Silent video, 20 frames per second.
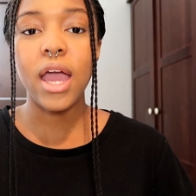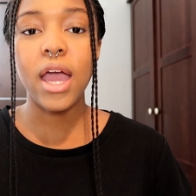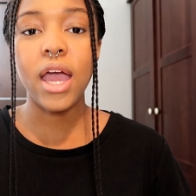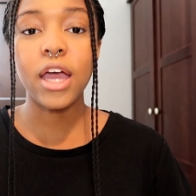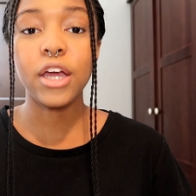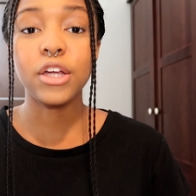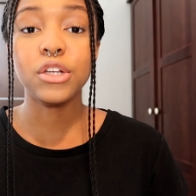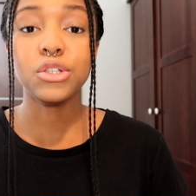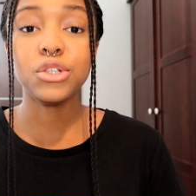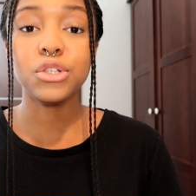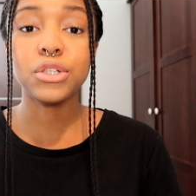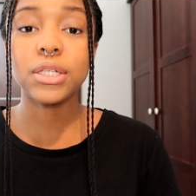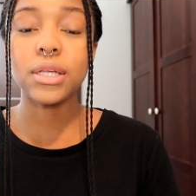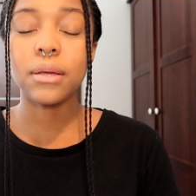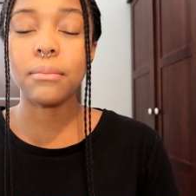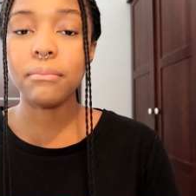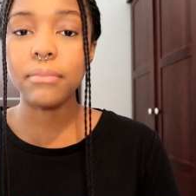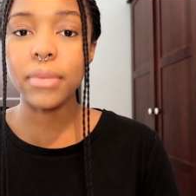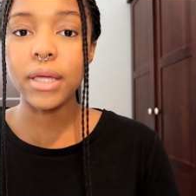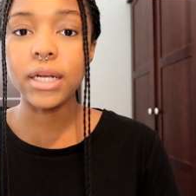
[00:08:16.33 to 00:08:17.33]
and you
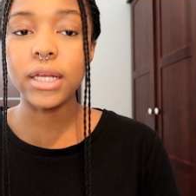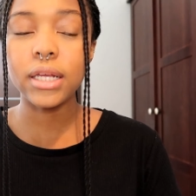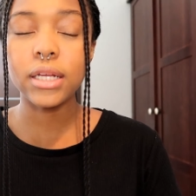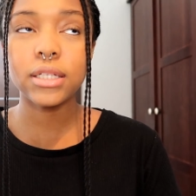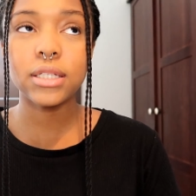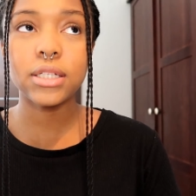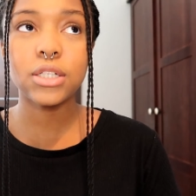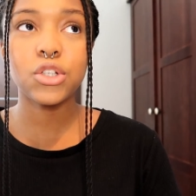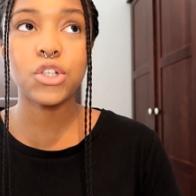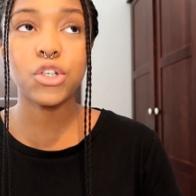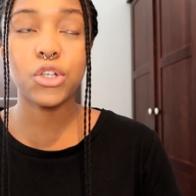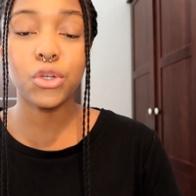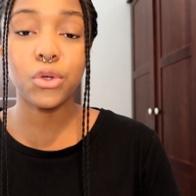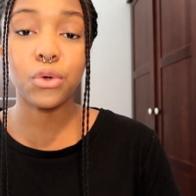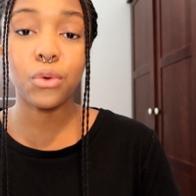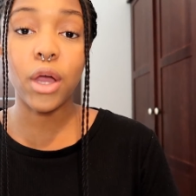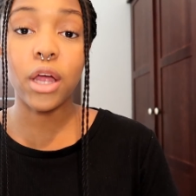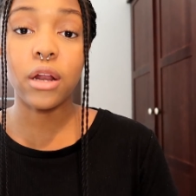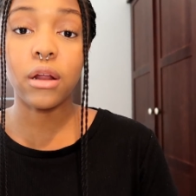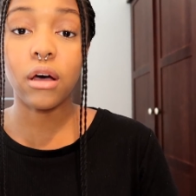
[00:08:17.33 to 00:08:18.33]
submit it
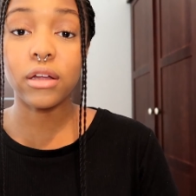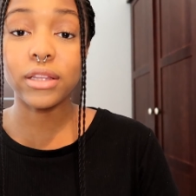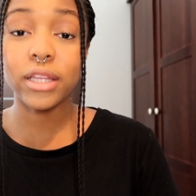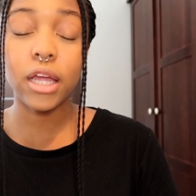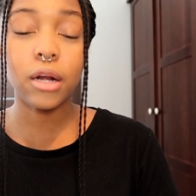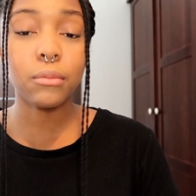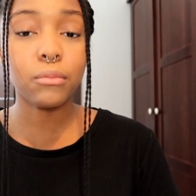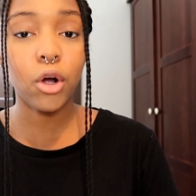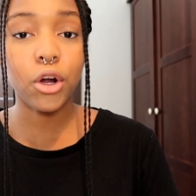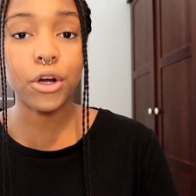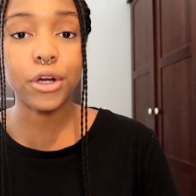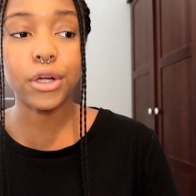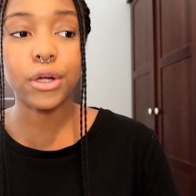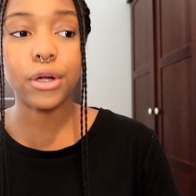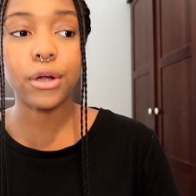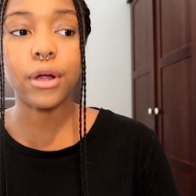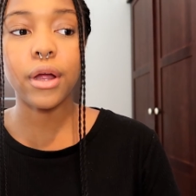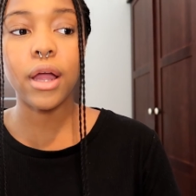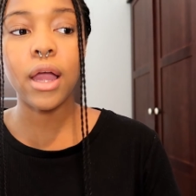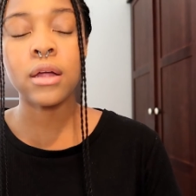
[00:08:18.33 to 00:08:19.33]
to an online
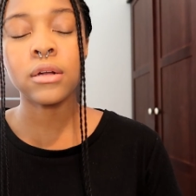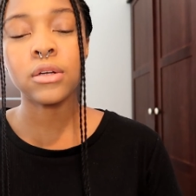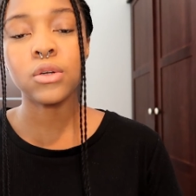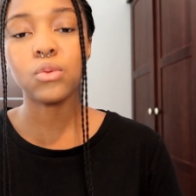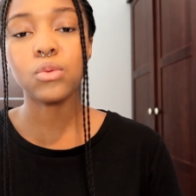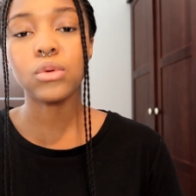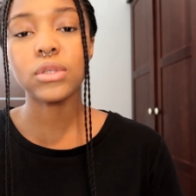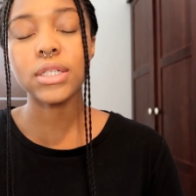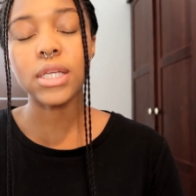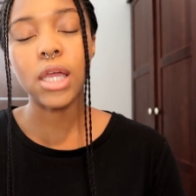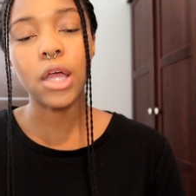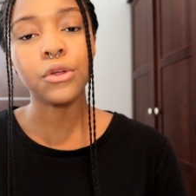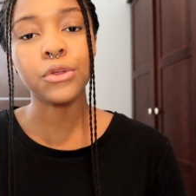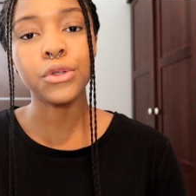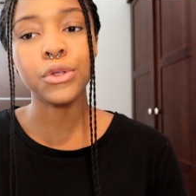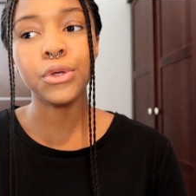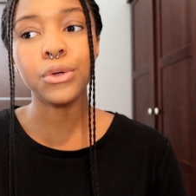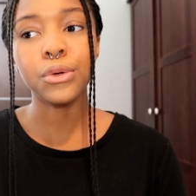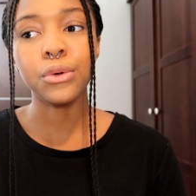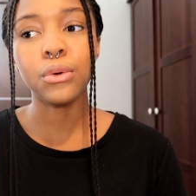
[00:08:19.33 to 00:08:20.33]
marker, and it will tell
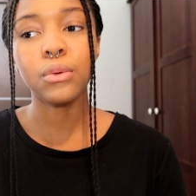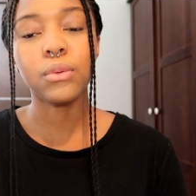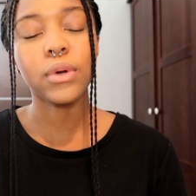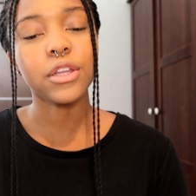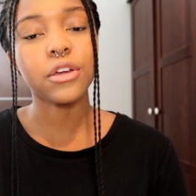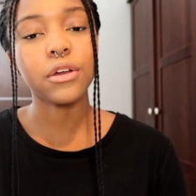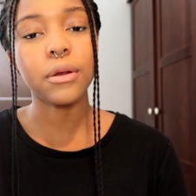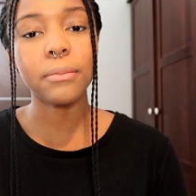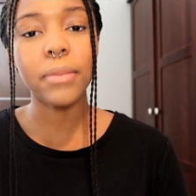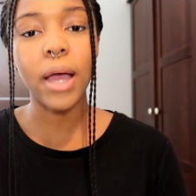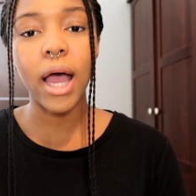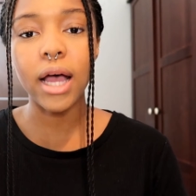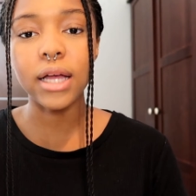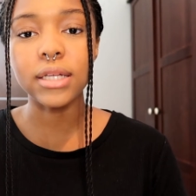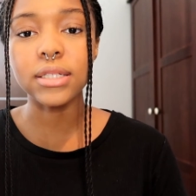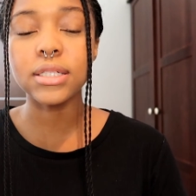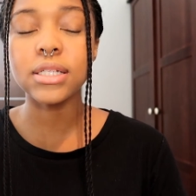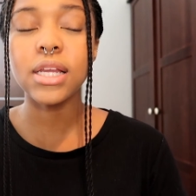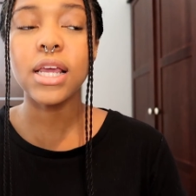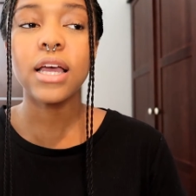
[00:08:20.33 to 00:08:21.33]
you whether it
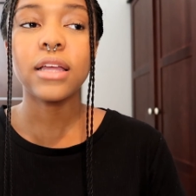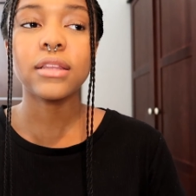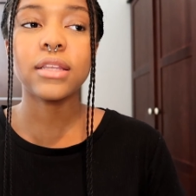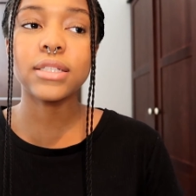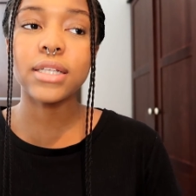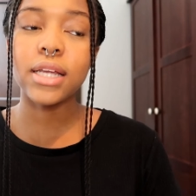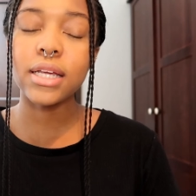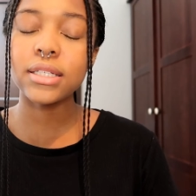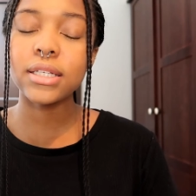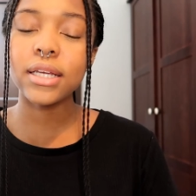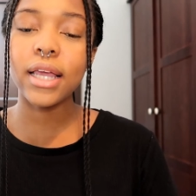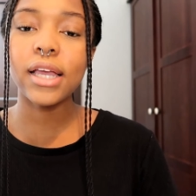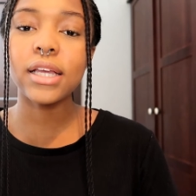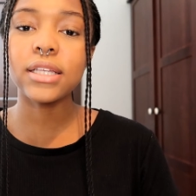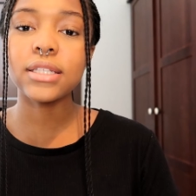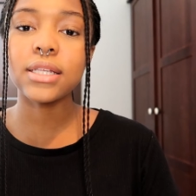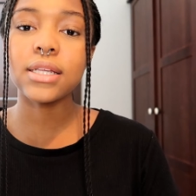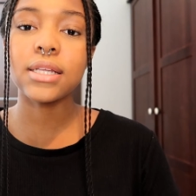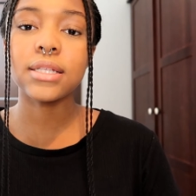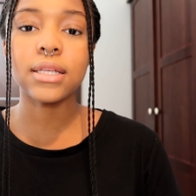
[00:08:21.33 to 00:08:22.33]
passed the test
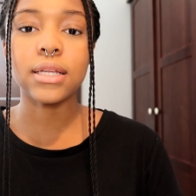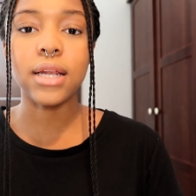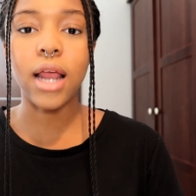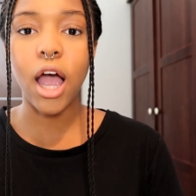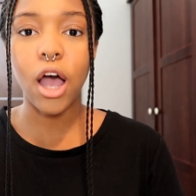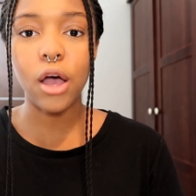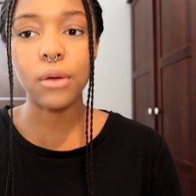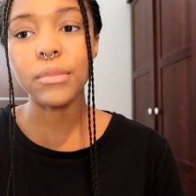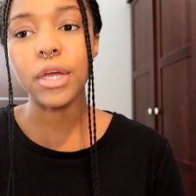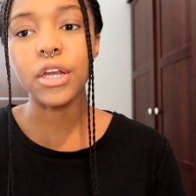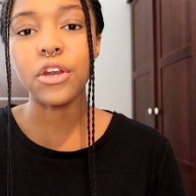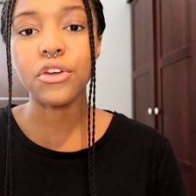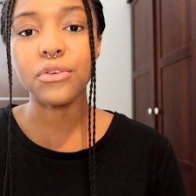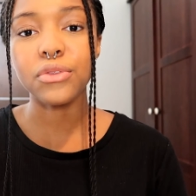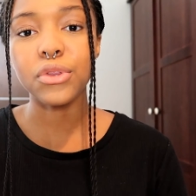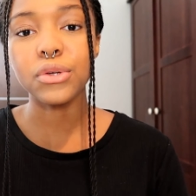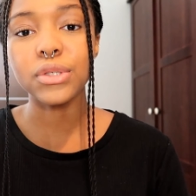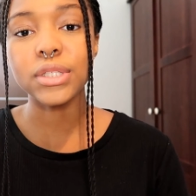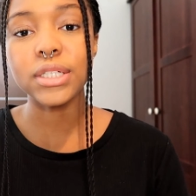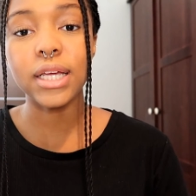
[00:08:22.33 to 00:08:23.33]
cases and how many
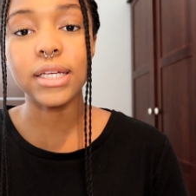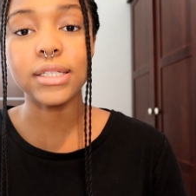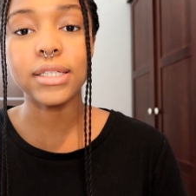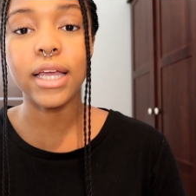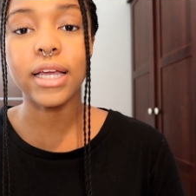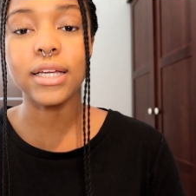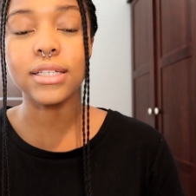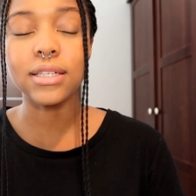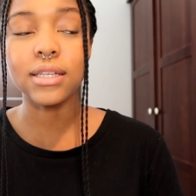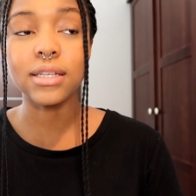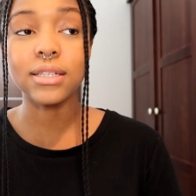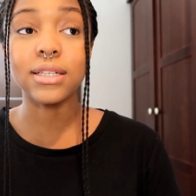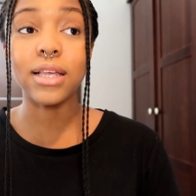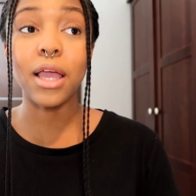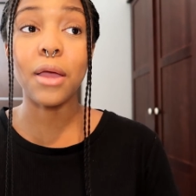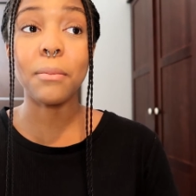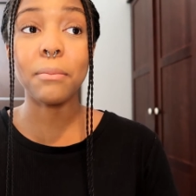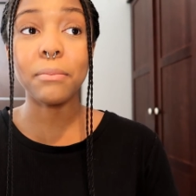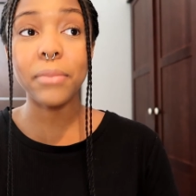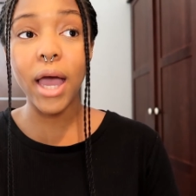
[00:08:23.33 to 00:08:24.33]
of those test cases
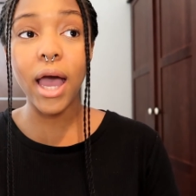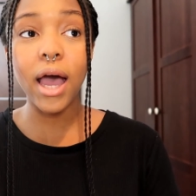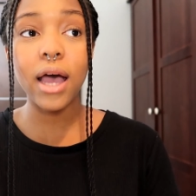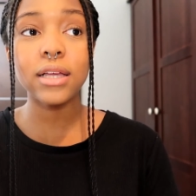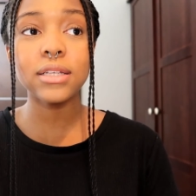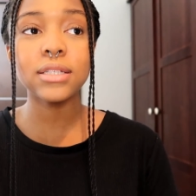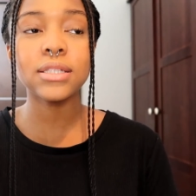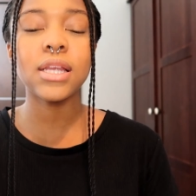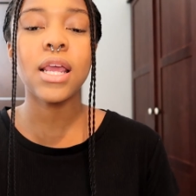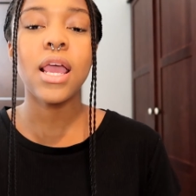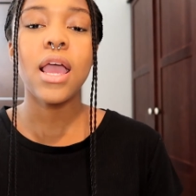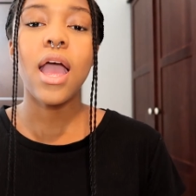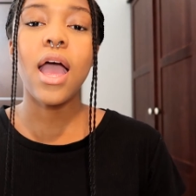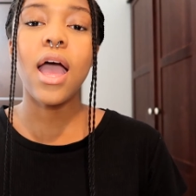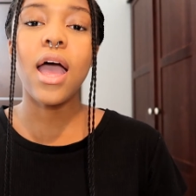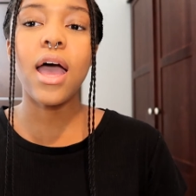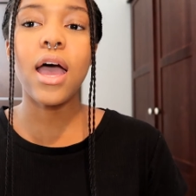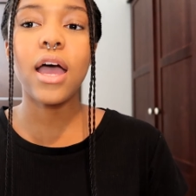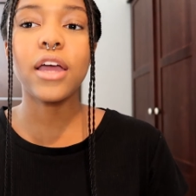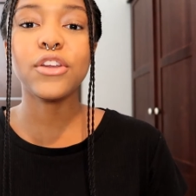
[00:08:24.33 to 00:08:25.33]
it passed.
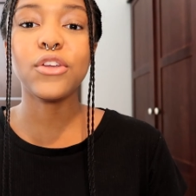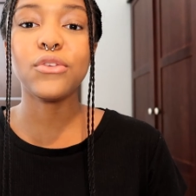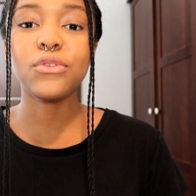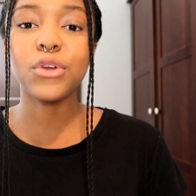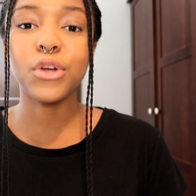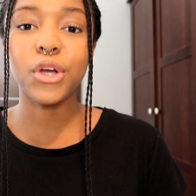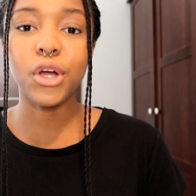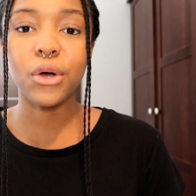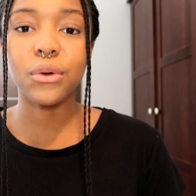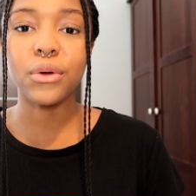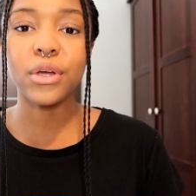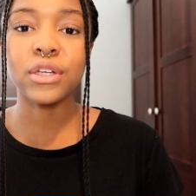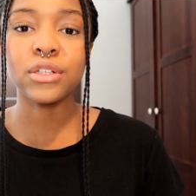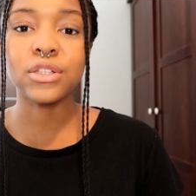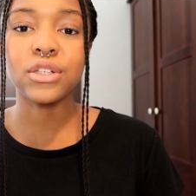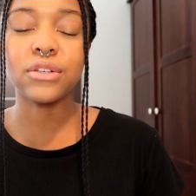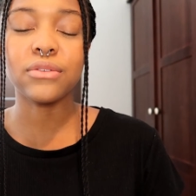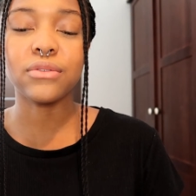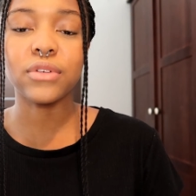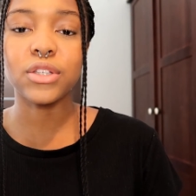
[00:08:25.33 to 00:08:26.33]
And if you're
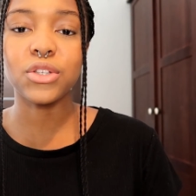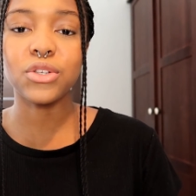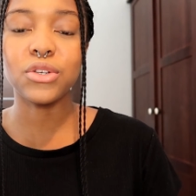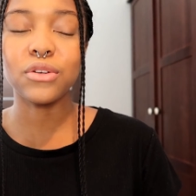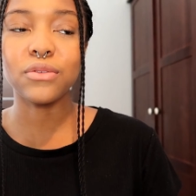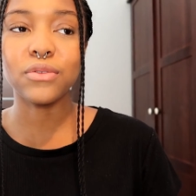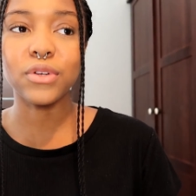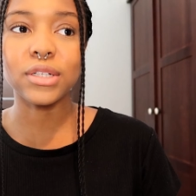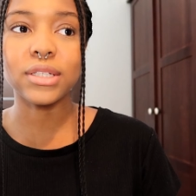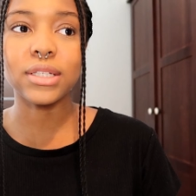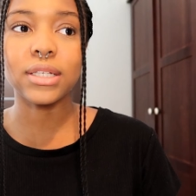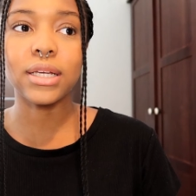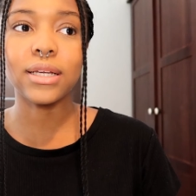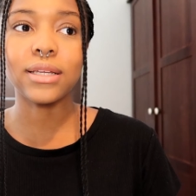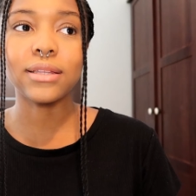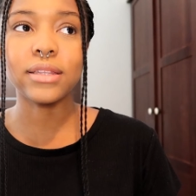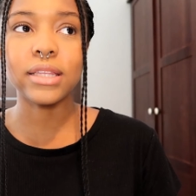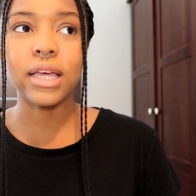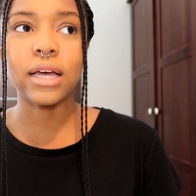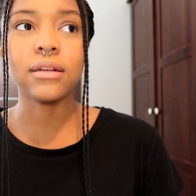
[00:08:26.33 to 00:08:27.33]
going to Wits
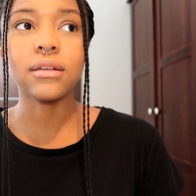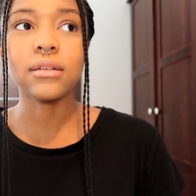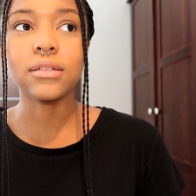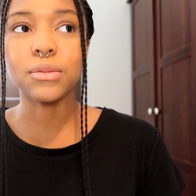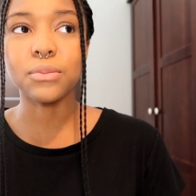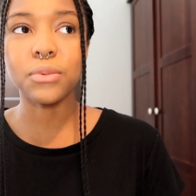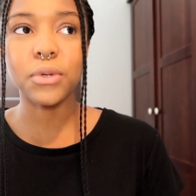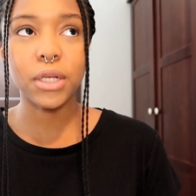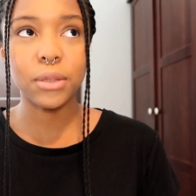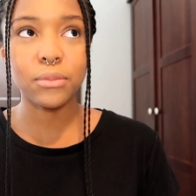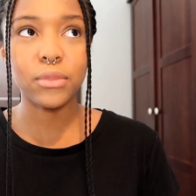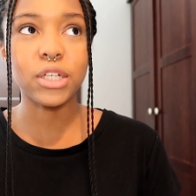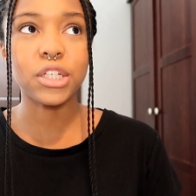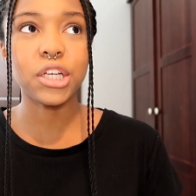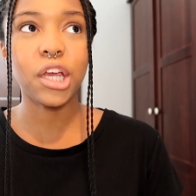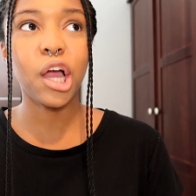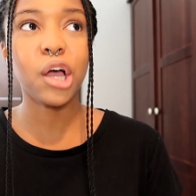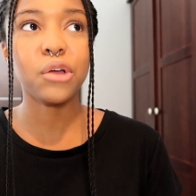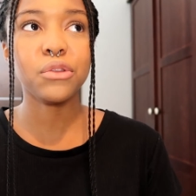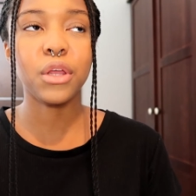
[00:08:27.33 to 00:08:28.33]
University, that is pretty
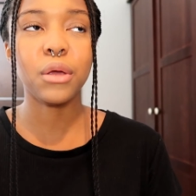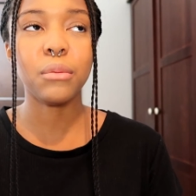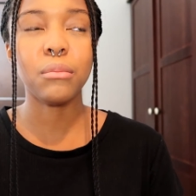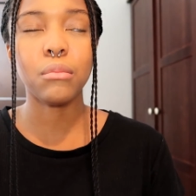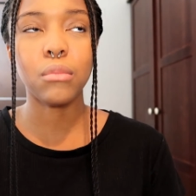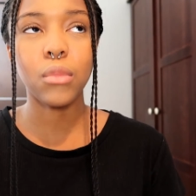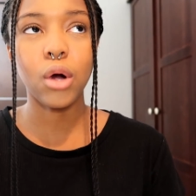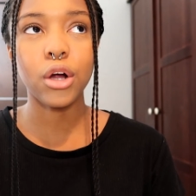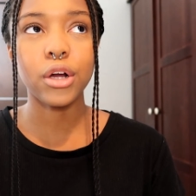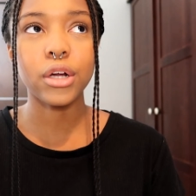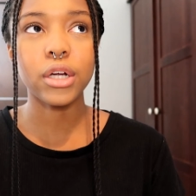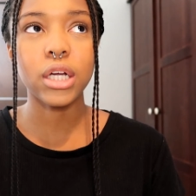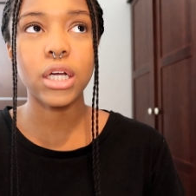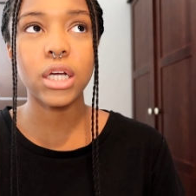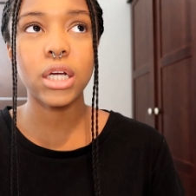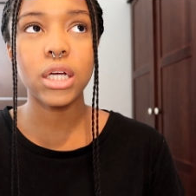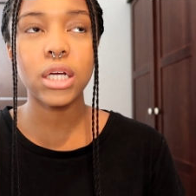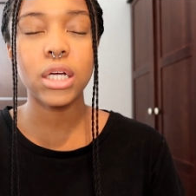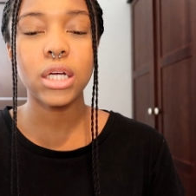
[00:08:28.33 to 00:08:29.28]
much how they mark